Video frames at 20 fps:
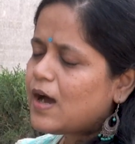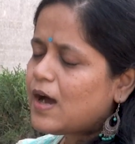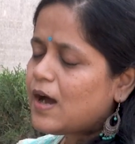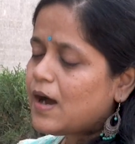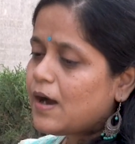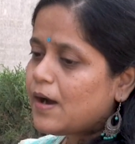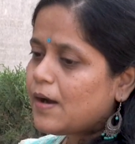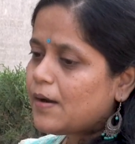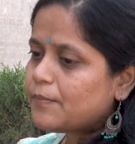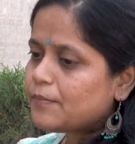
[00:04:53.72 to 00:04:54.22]

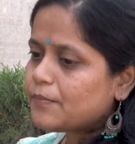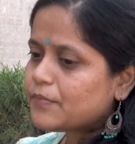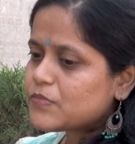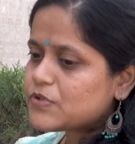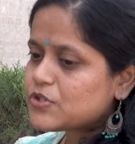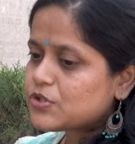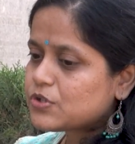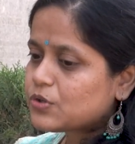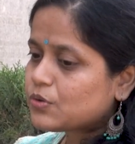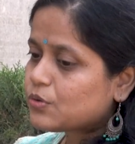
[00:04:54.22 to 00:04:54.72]
Um,
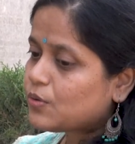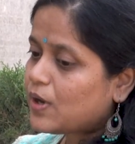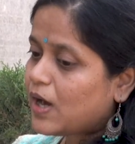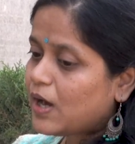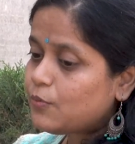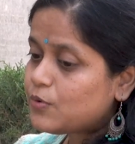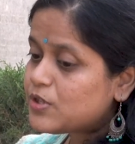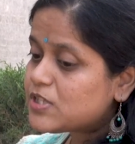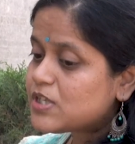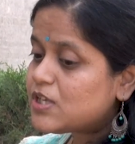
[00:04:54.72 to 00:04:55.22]
so
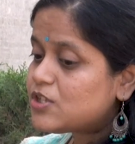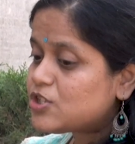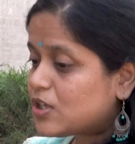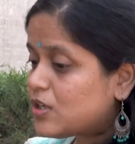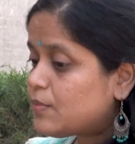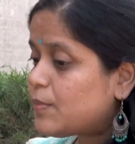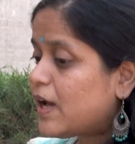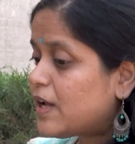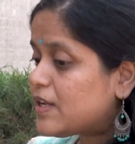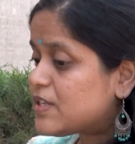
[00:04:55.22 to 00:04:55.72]
I would say
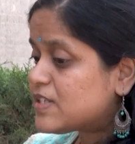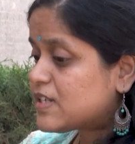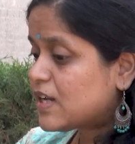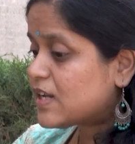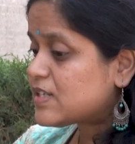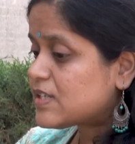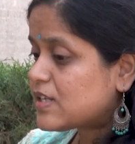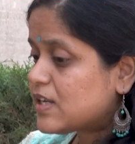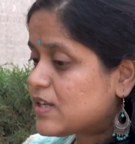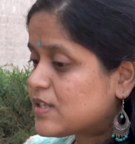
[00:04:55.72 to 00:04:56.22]
gender bias
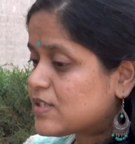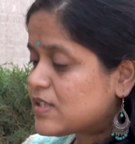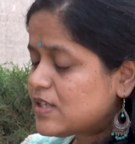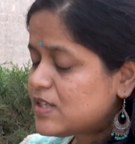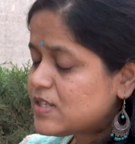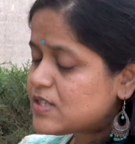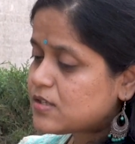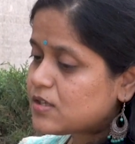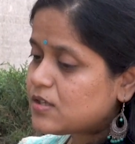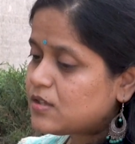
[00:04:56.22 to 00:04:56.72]
does
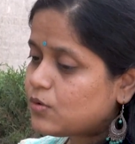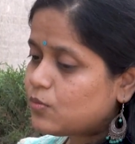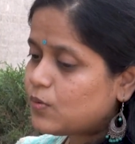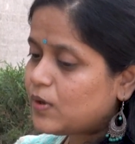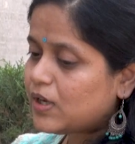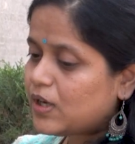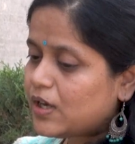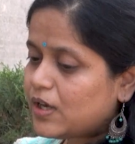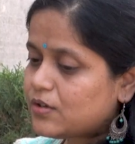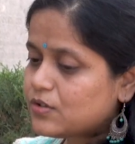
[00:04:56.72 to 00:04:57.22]
exist. The
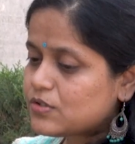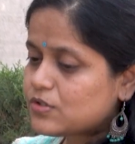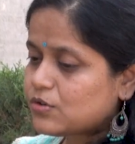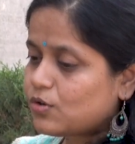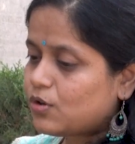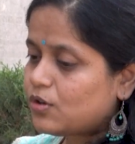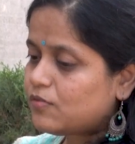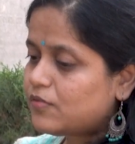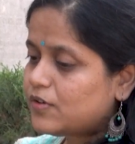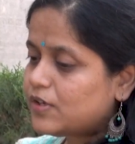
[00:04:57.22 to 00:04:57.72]
way I
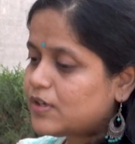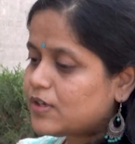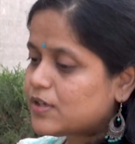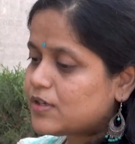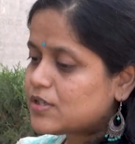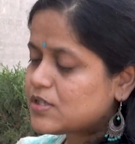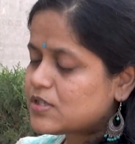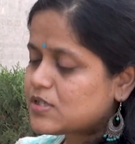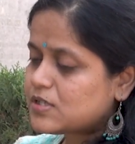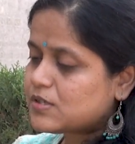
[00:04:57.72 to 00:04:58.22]
resolve it
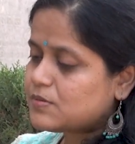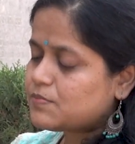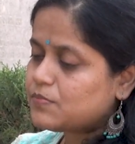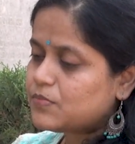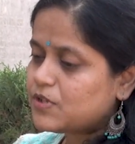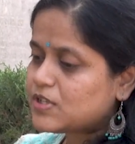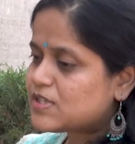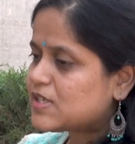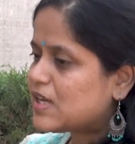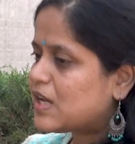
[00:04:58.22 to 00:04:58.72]
is
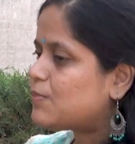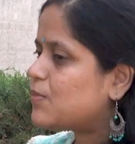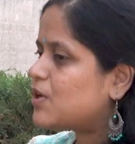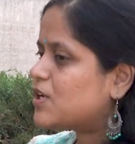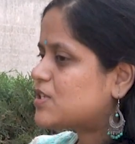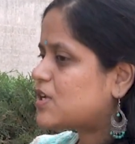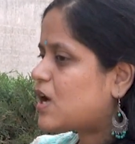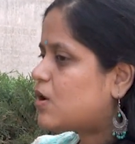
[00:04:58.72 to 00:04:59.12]
the same as